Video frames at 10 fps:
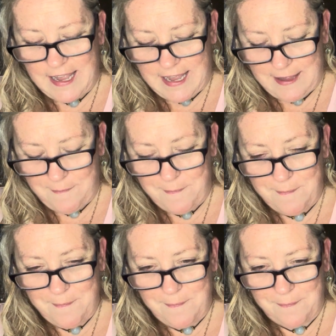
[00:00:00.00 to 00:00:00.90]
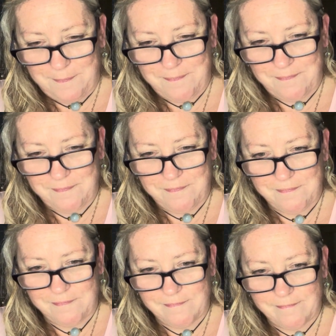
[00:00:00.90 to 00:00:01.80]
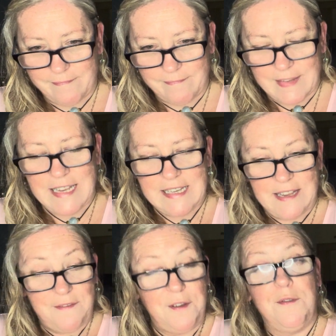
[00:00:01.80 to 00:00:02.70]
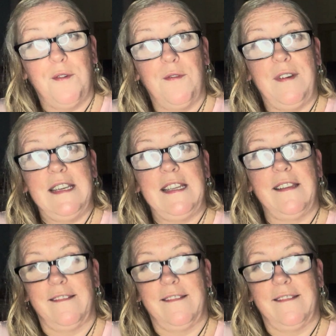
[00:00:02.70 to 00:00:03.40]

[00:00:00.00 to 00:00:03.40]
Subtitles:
I don't know if you're not already.